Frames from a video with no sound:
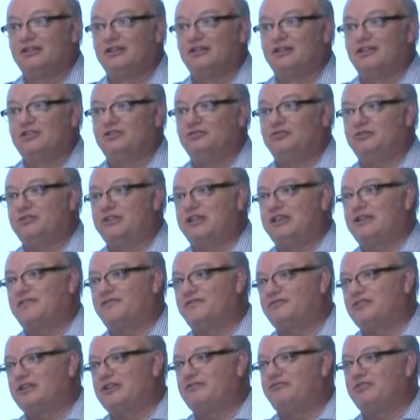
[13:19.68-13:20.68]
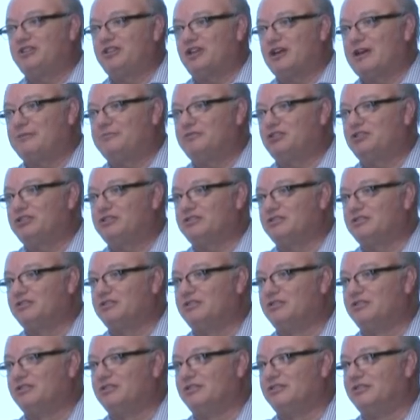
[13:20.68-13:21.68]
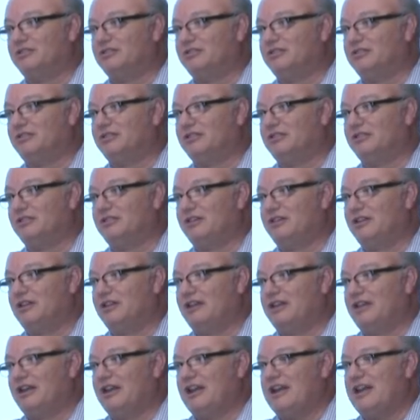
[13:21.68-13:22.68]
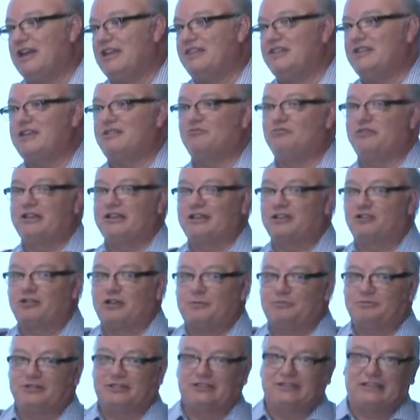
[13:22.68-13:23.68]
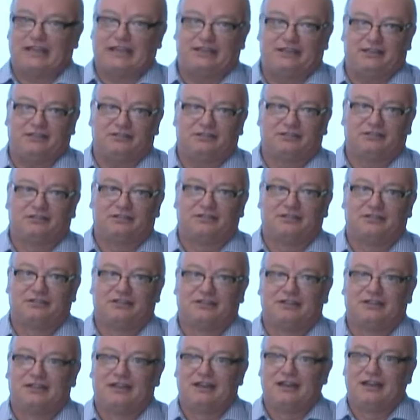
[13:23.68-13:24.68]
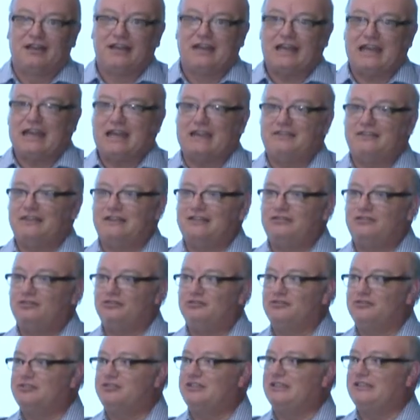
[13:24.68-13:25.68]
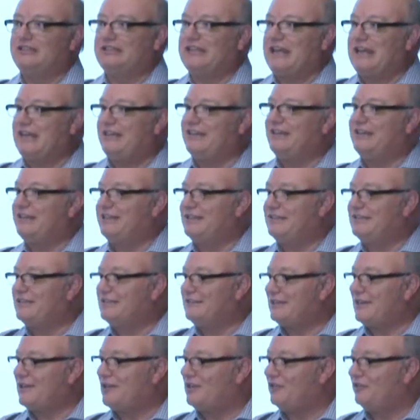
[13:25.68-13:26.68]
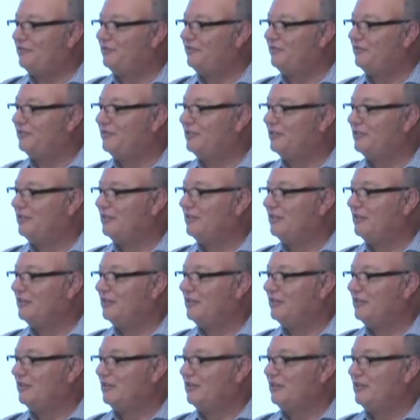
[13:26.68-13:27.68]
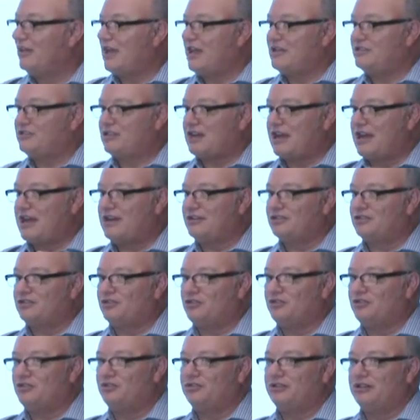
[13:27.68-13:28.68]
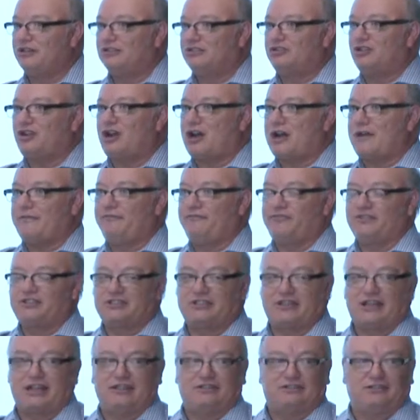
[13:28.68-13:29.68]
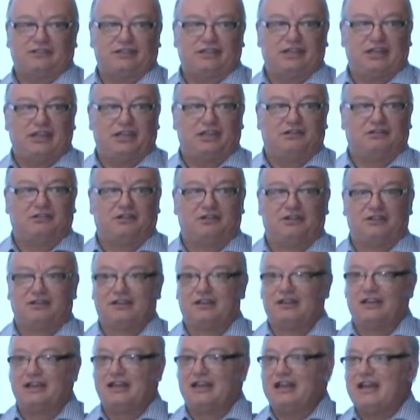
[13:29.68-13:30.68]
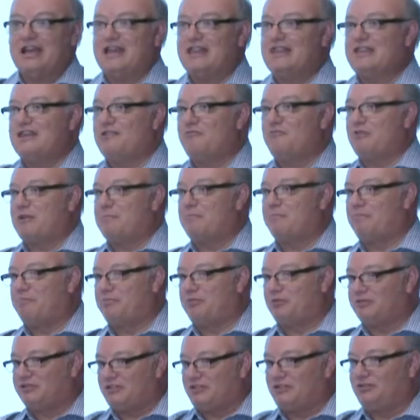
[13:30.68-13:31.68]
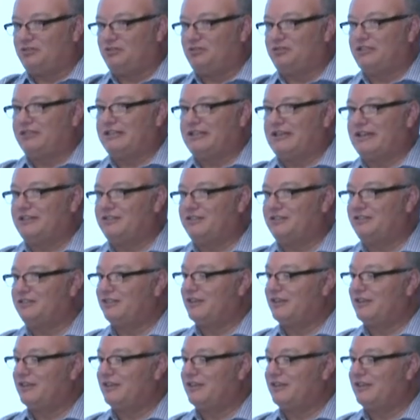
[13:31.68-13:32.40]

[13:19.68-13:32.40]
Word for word: unique for every object, and then we encrypt the data, and then use the data itself as a hash code to obfuscate the key and then we put the two together